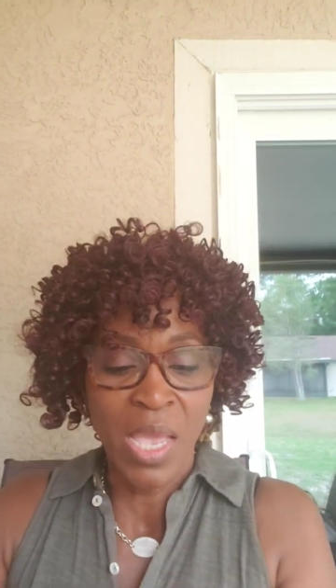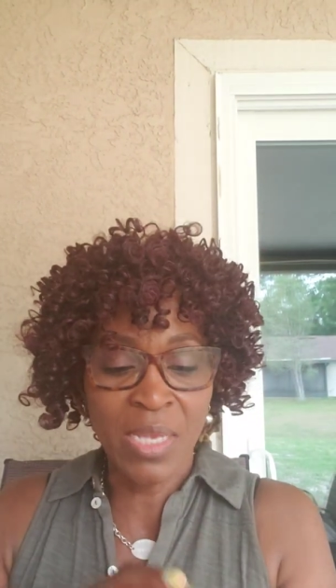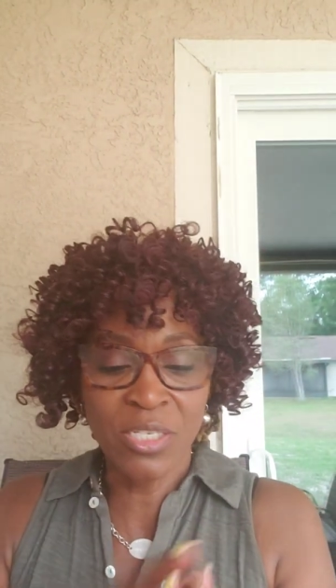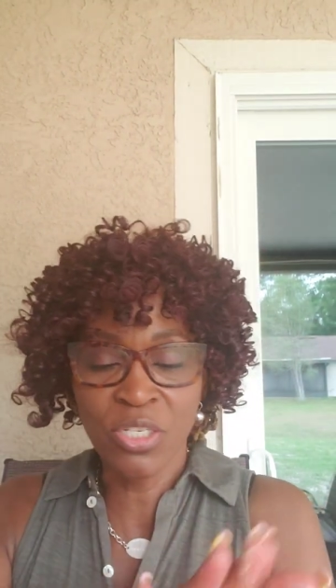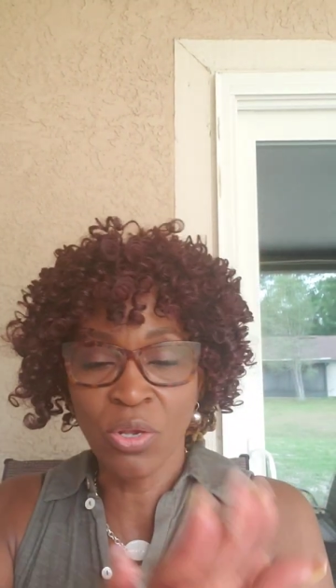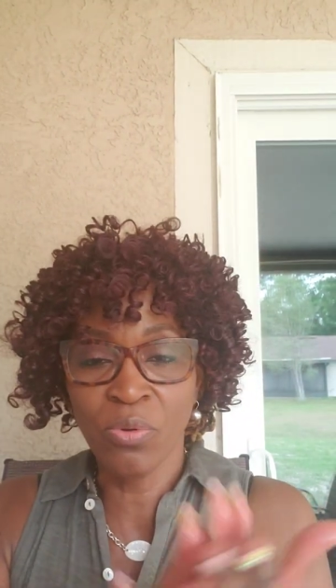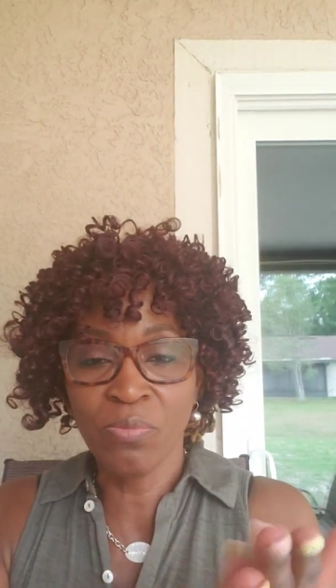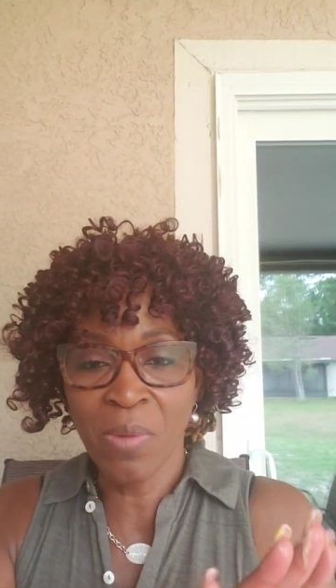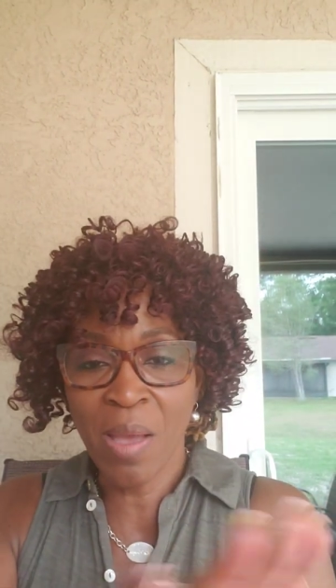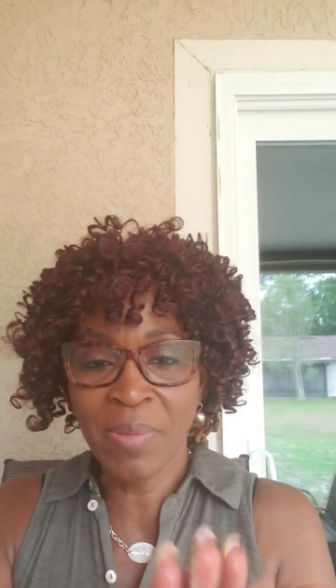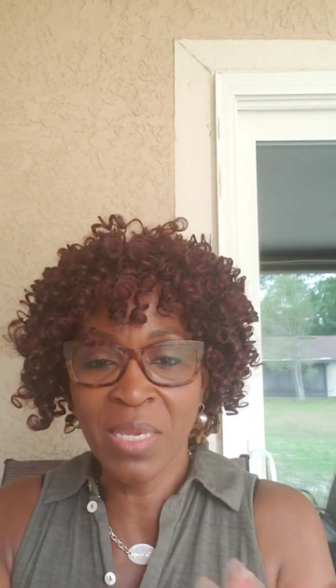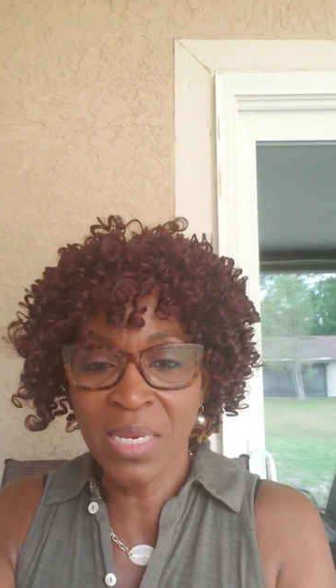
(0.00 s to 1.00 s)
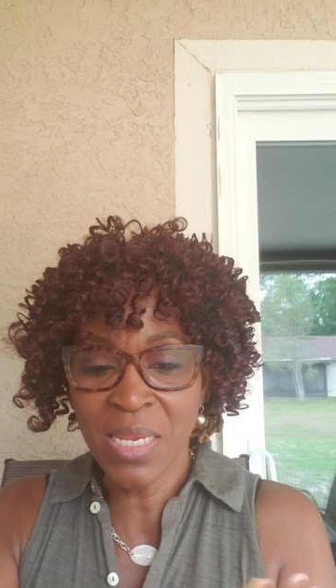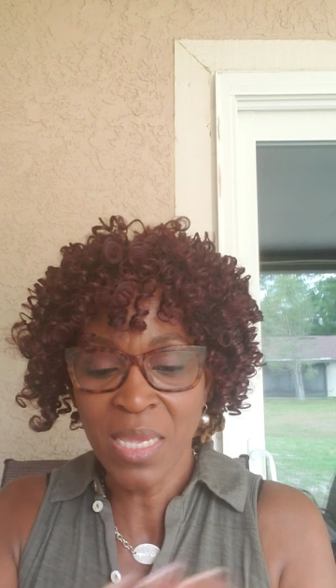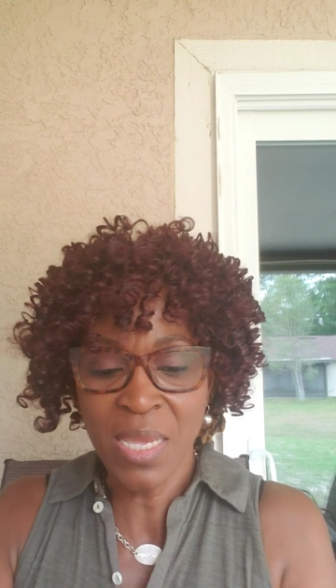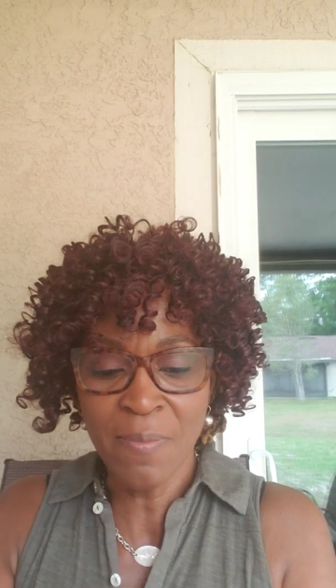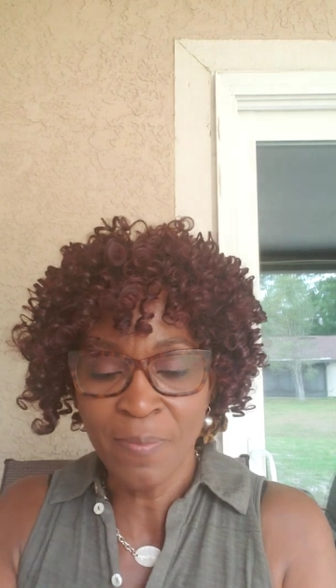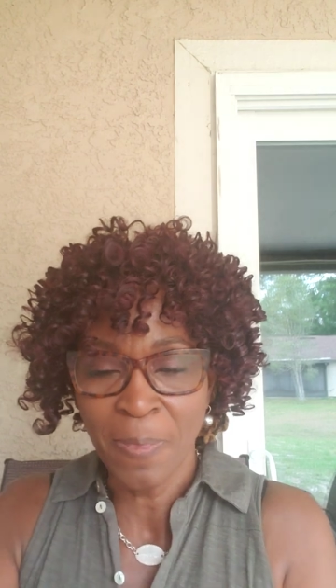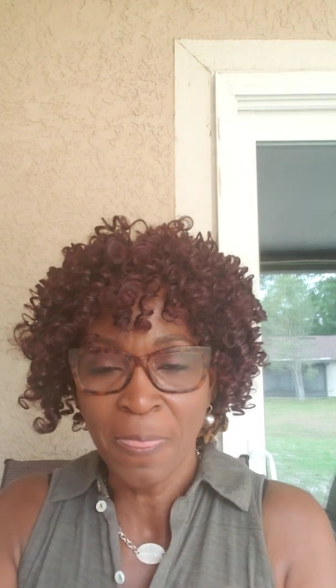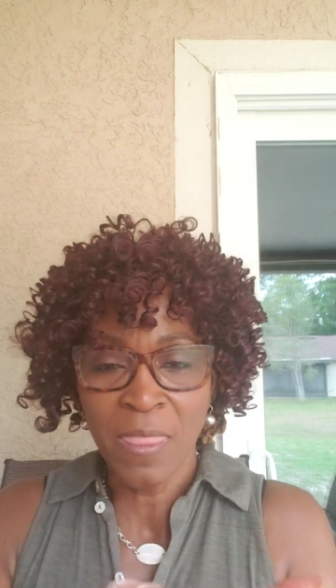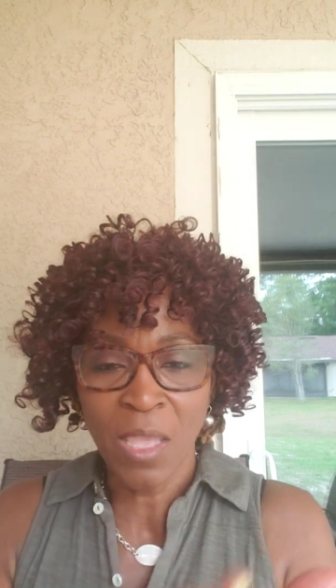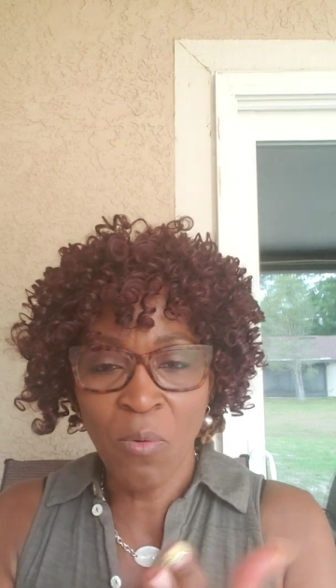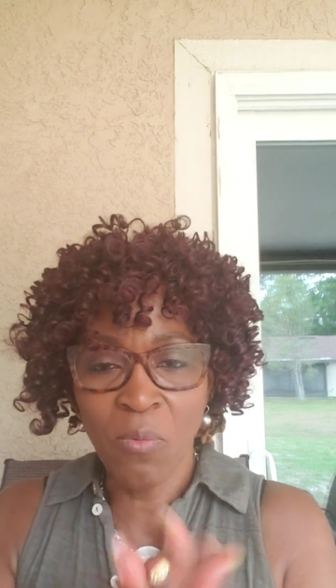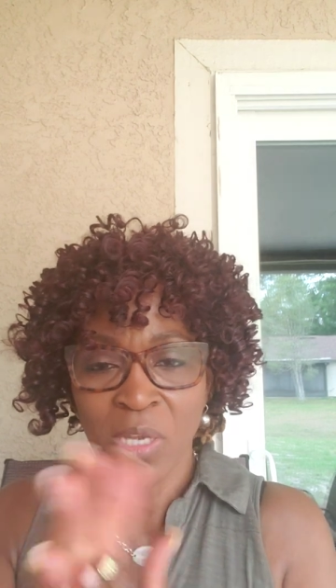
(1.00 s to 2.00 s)
And so I'm getting it.
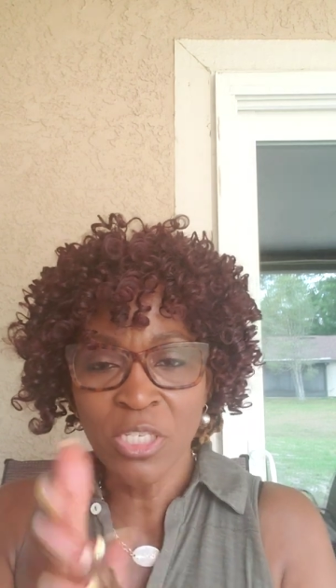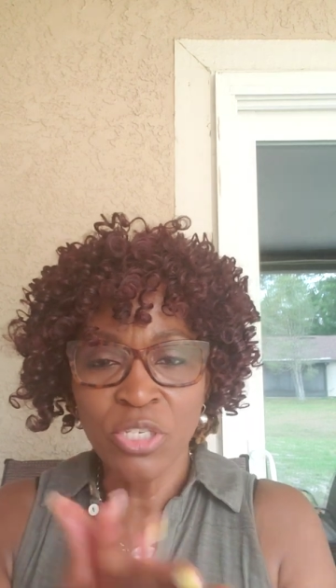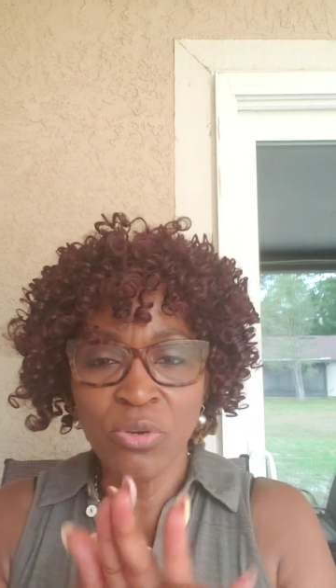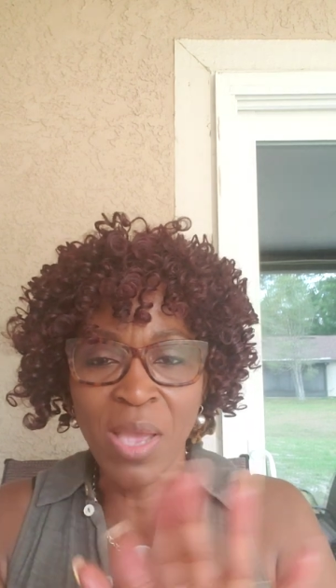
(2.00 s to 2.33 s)
And once